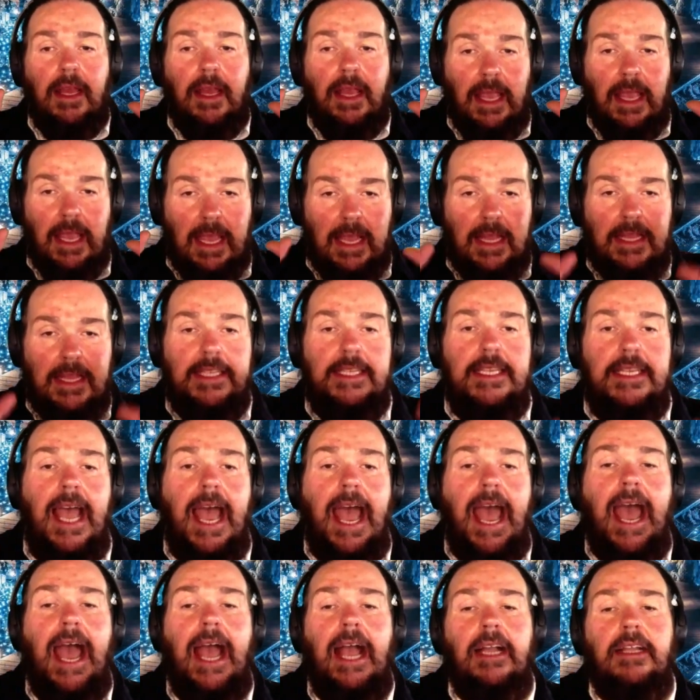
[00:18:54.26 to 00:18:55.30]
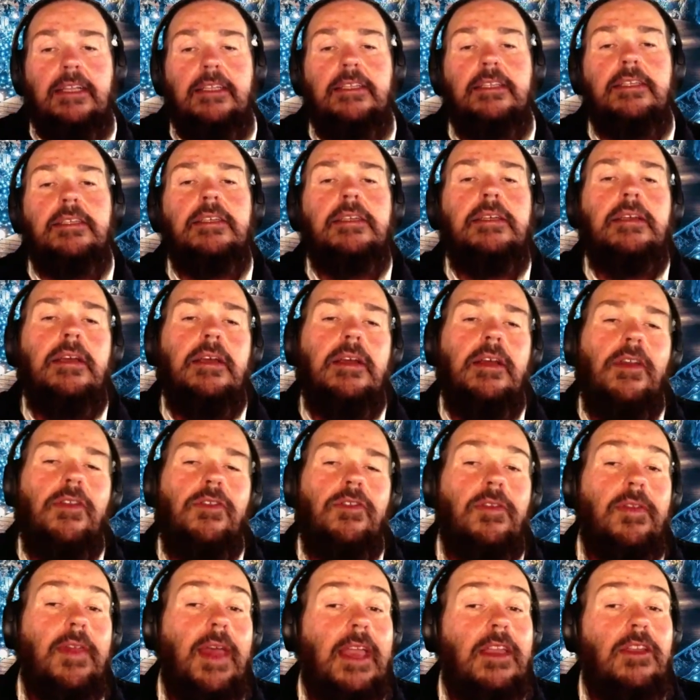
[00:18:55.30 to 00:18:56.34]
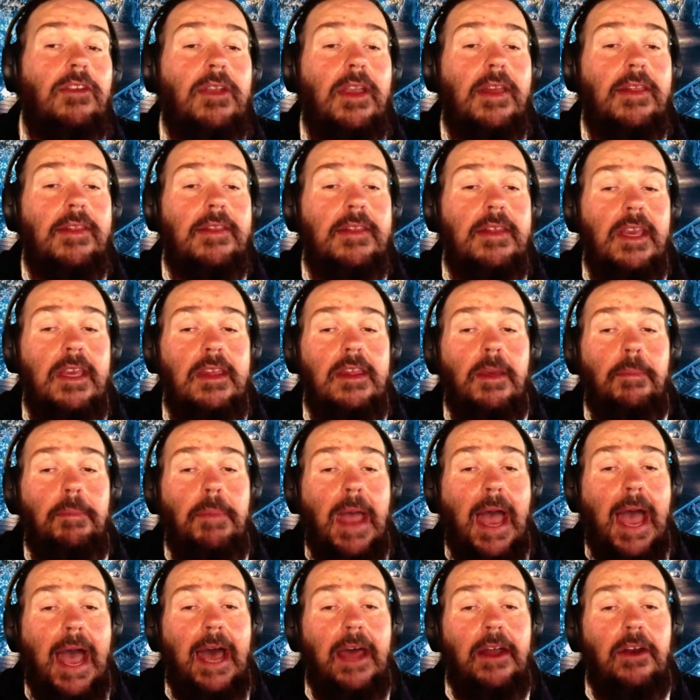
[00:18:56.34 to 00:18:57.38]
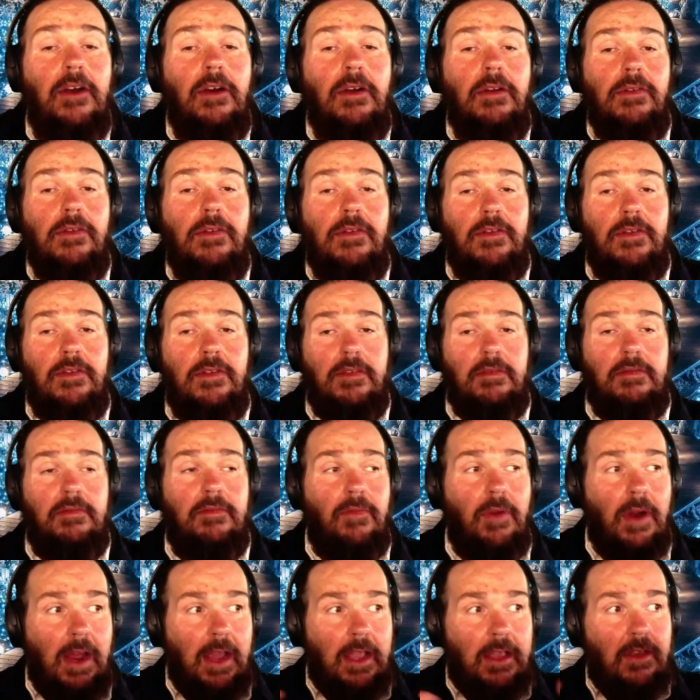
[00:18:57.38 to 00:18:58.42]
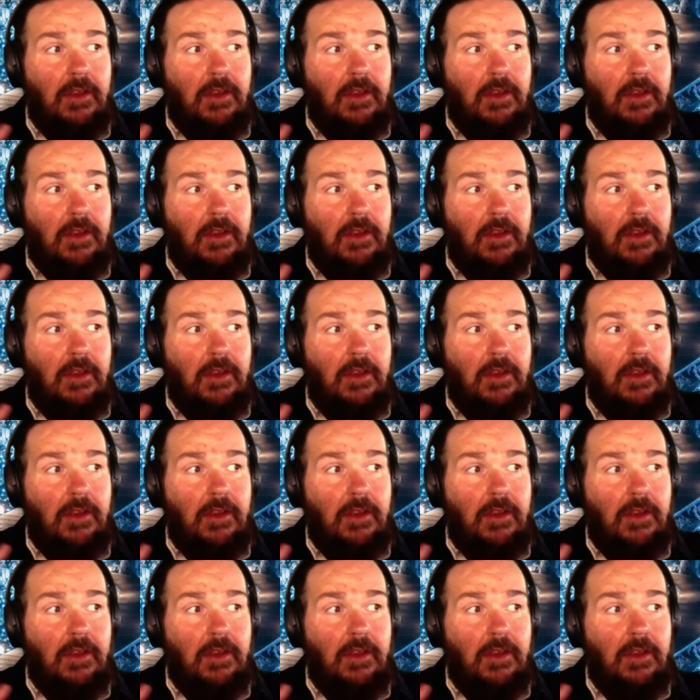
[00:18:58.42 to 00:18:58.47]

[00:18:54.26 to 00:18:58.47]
intact, so that you can see the patterns, right?